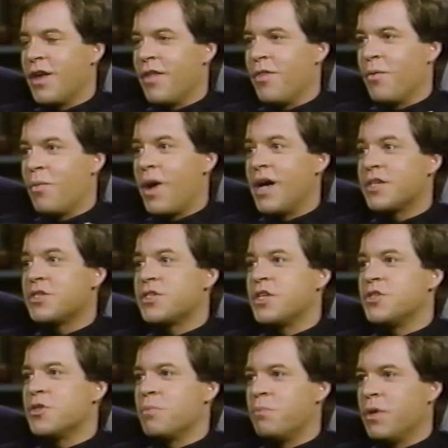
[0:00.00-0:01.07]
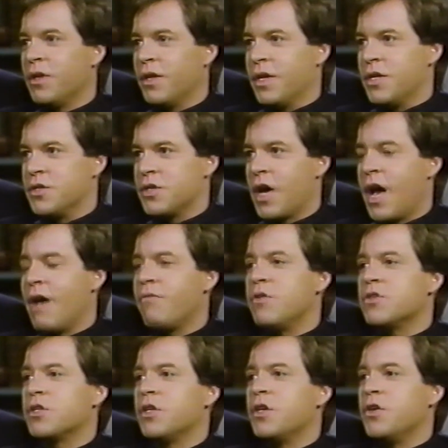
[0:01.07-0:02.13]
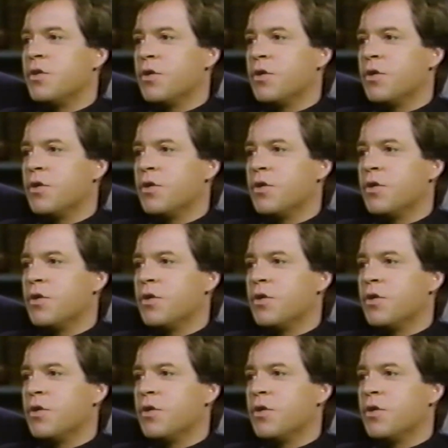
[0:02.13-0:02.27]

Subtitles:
the rock sensibilities. Obviously,